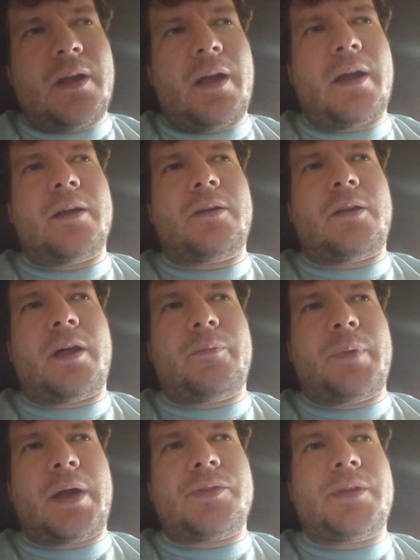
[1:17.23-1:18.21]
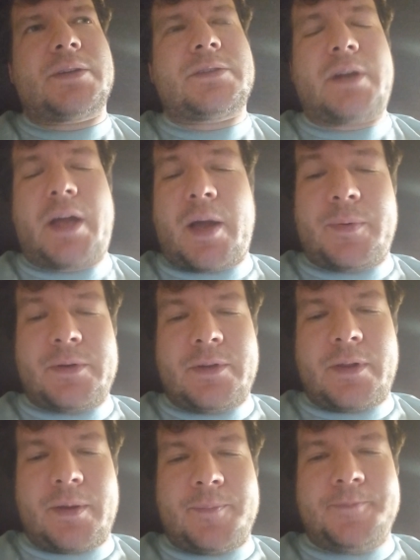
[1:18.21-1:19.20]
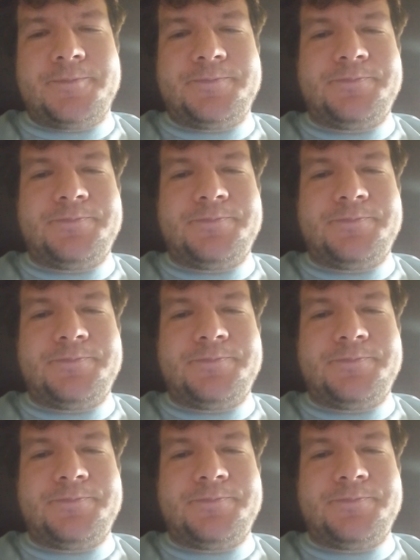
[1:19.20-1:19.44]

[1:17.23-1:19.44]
and a lot of bad things had happened to them.